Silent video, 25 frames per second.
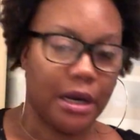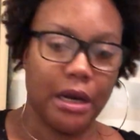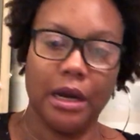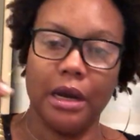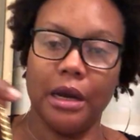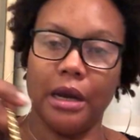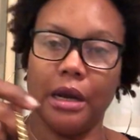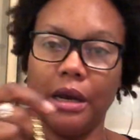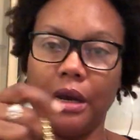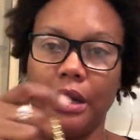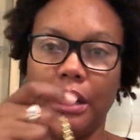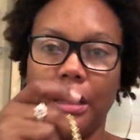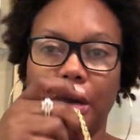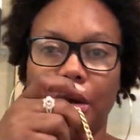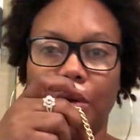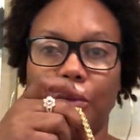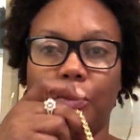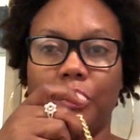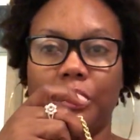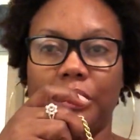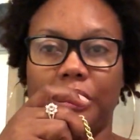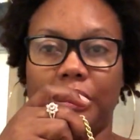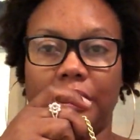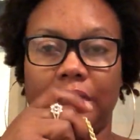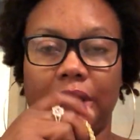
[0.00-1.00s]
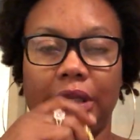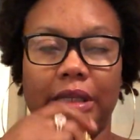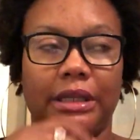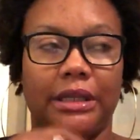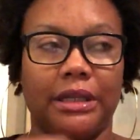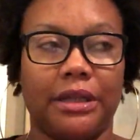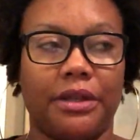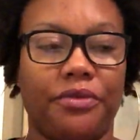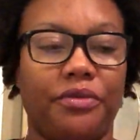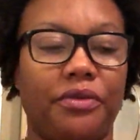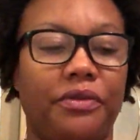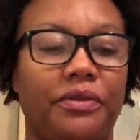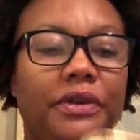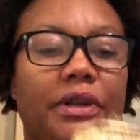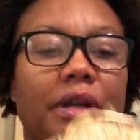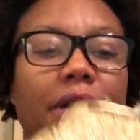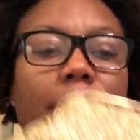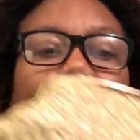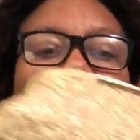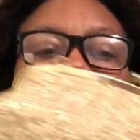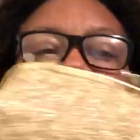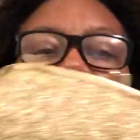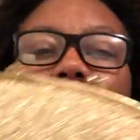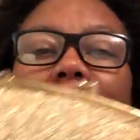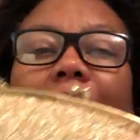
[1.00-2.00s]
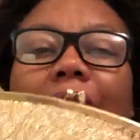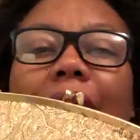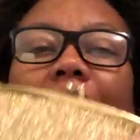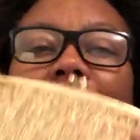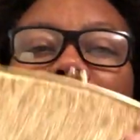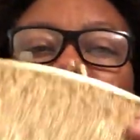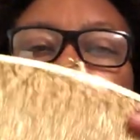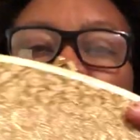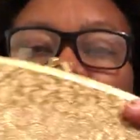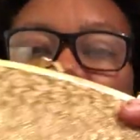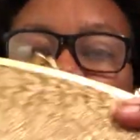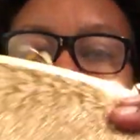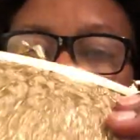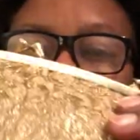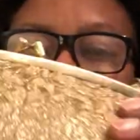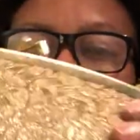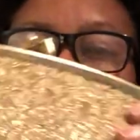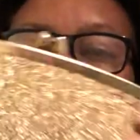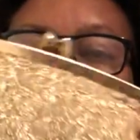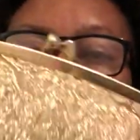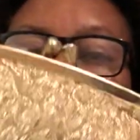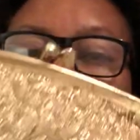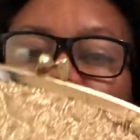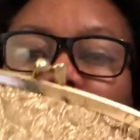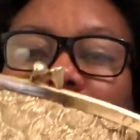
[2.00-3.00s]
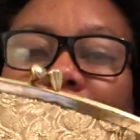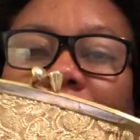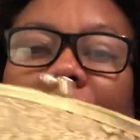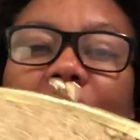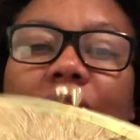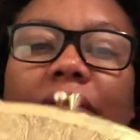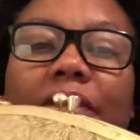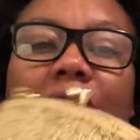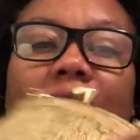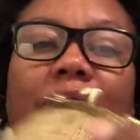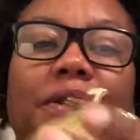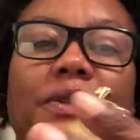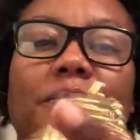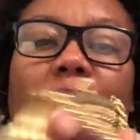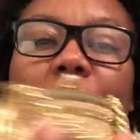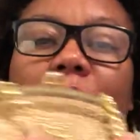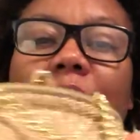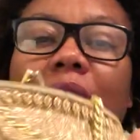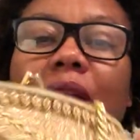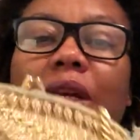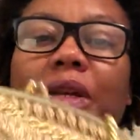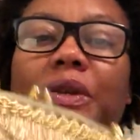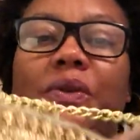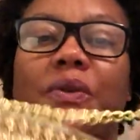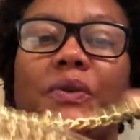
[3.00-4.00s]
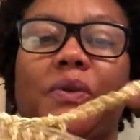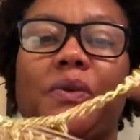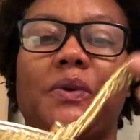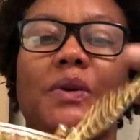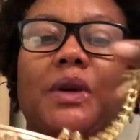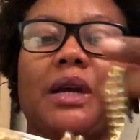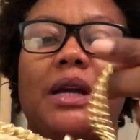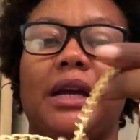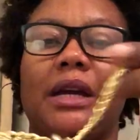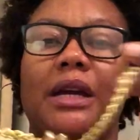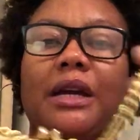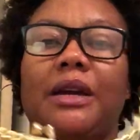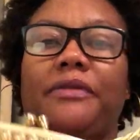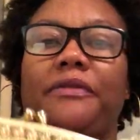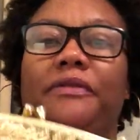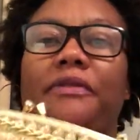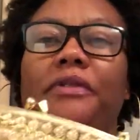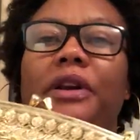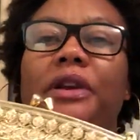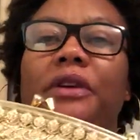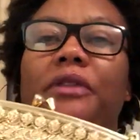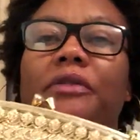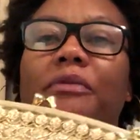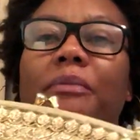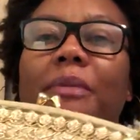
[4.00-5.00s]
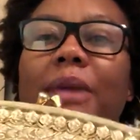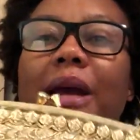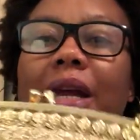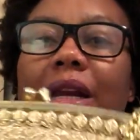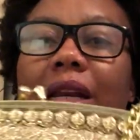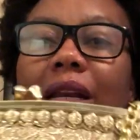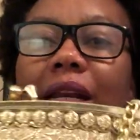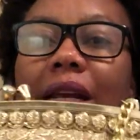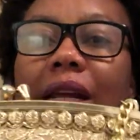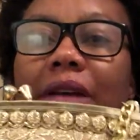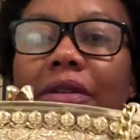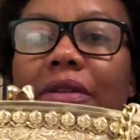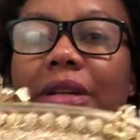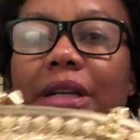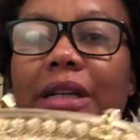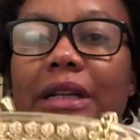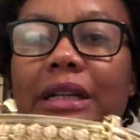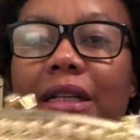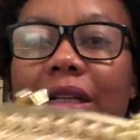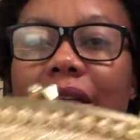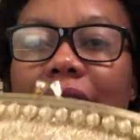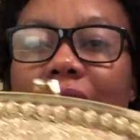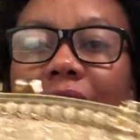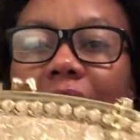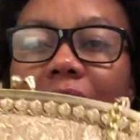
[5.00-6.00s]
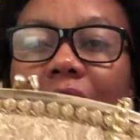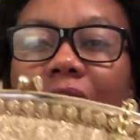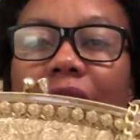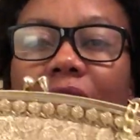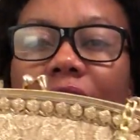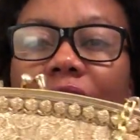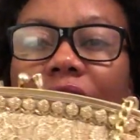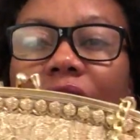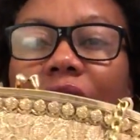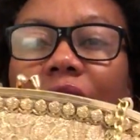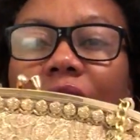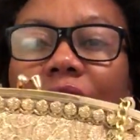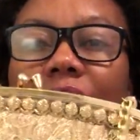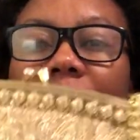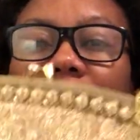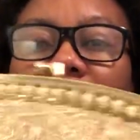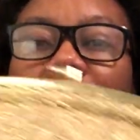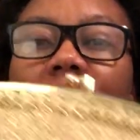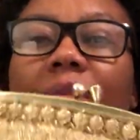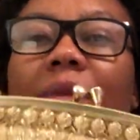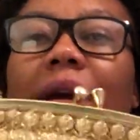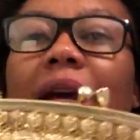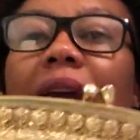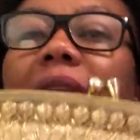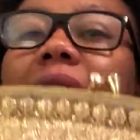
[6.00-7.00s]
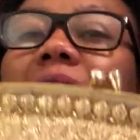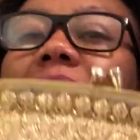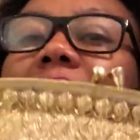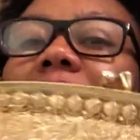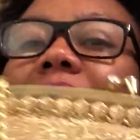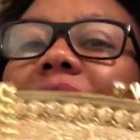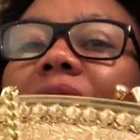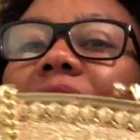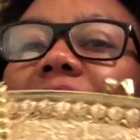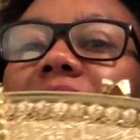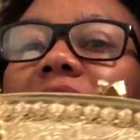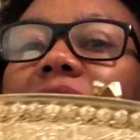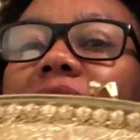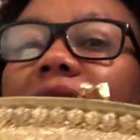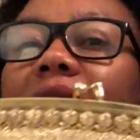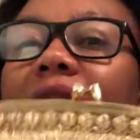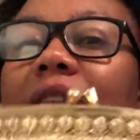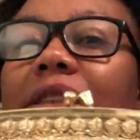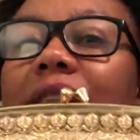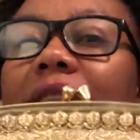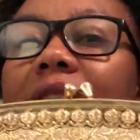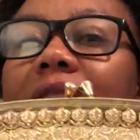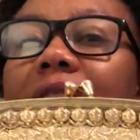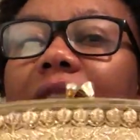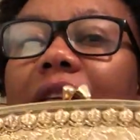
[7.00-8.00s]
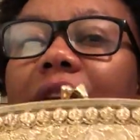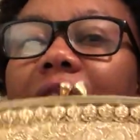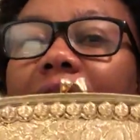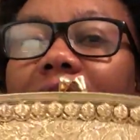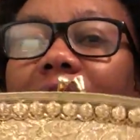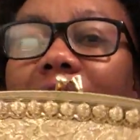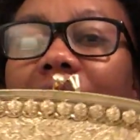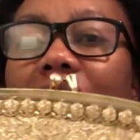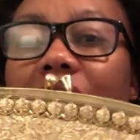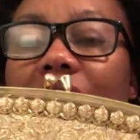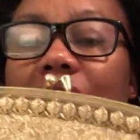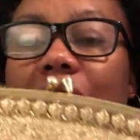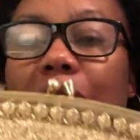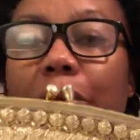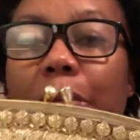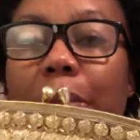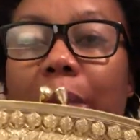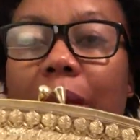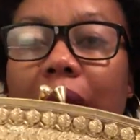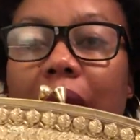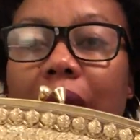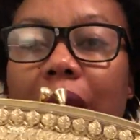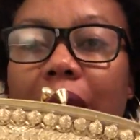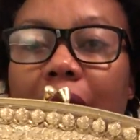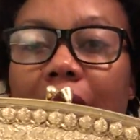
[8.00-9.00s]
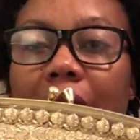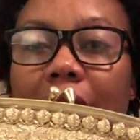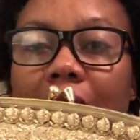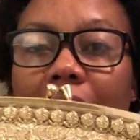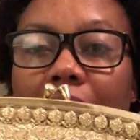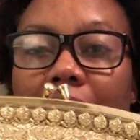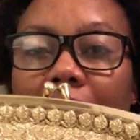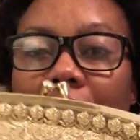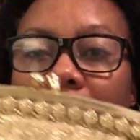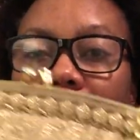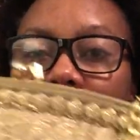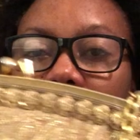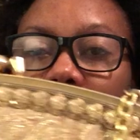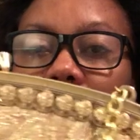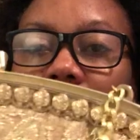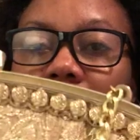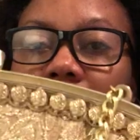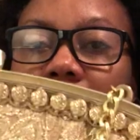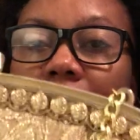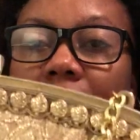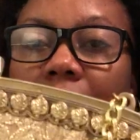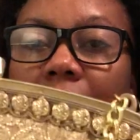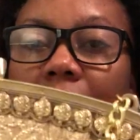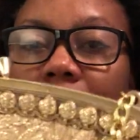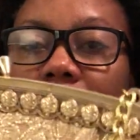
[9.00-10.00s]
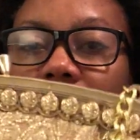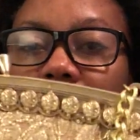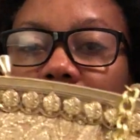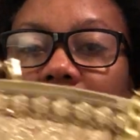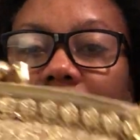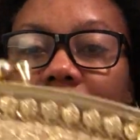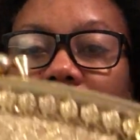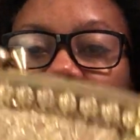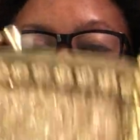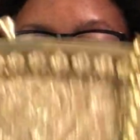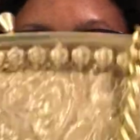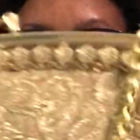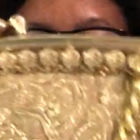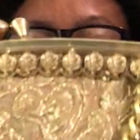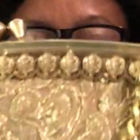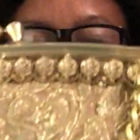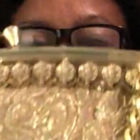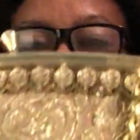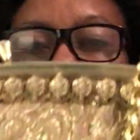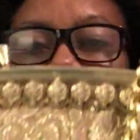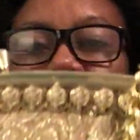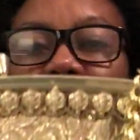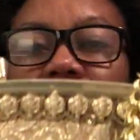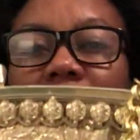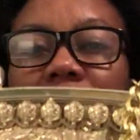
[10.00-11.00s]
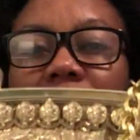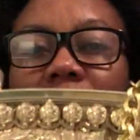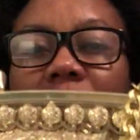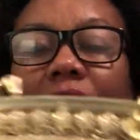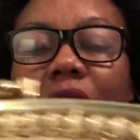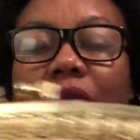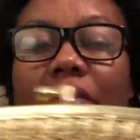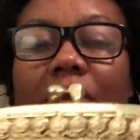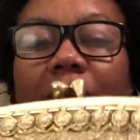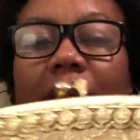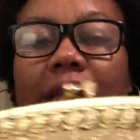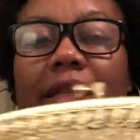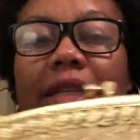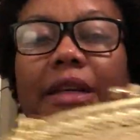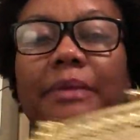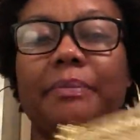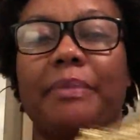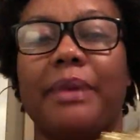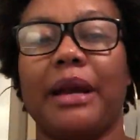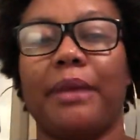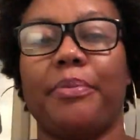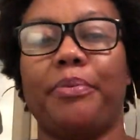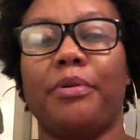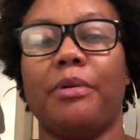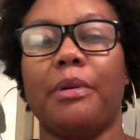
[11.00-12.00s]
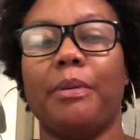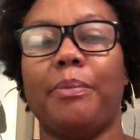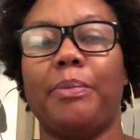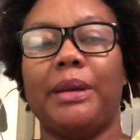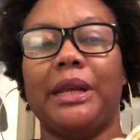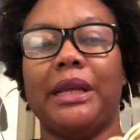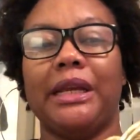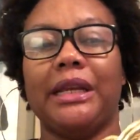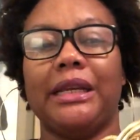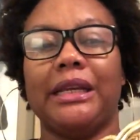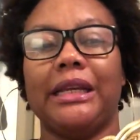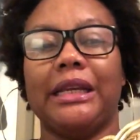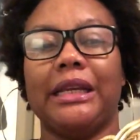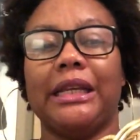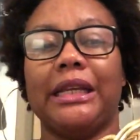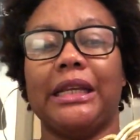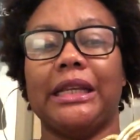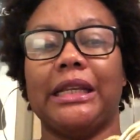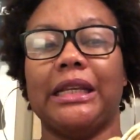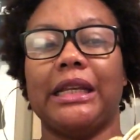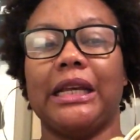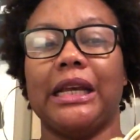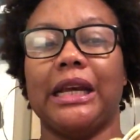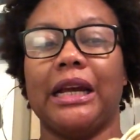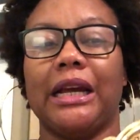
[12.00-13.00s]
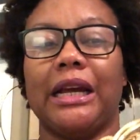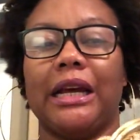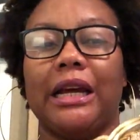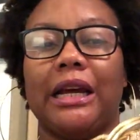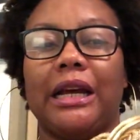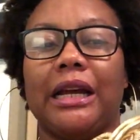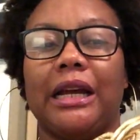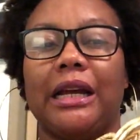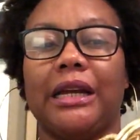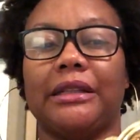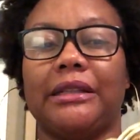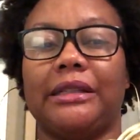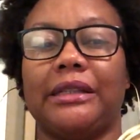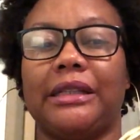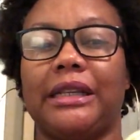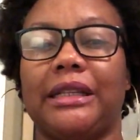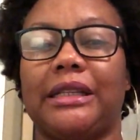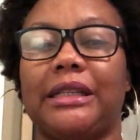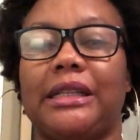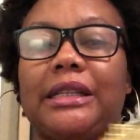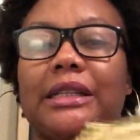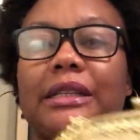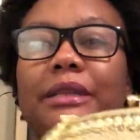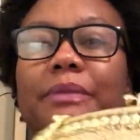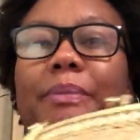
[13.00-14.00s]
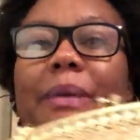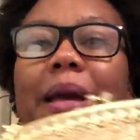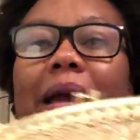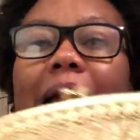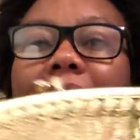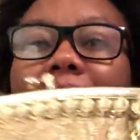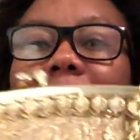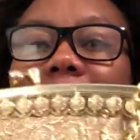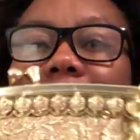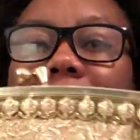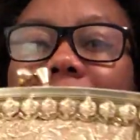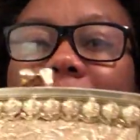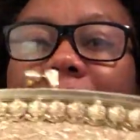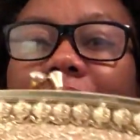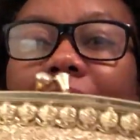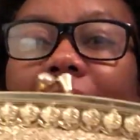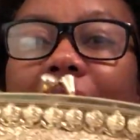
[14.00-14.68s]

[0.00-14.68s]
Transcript: was is a thrifted bag, but this one was gifted to me to a friend of mine, an elderly friend of mine. So she gave this to me. It's a very antique bag, probably 60s bag.